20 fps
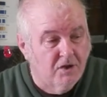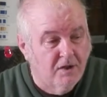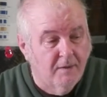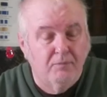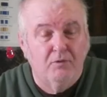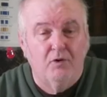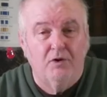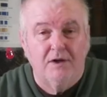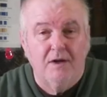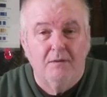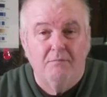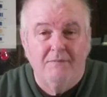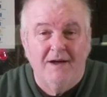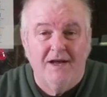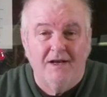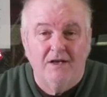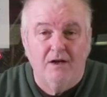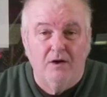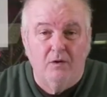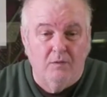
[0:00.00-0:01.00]
they brought in
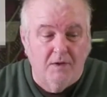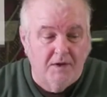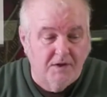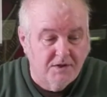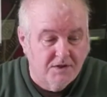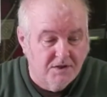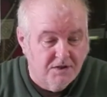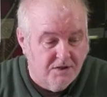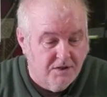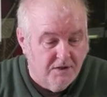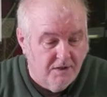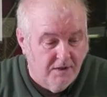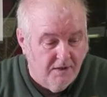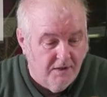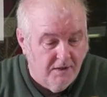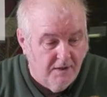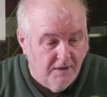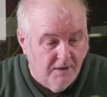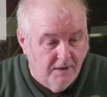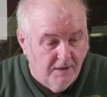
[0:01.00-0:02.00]
metal ones.
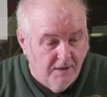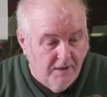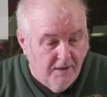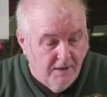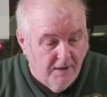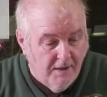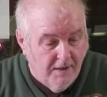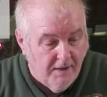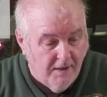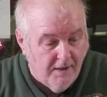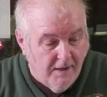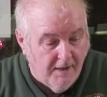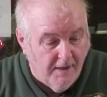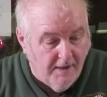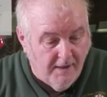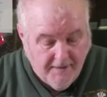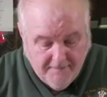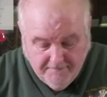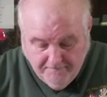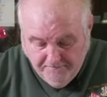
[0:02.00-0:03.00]

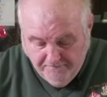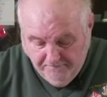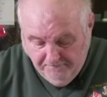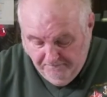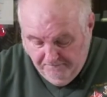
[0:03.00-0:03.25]
That's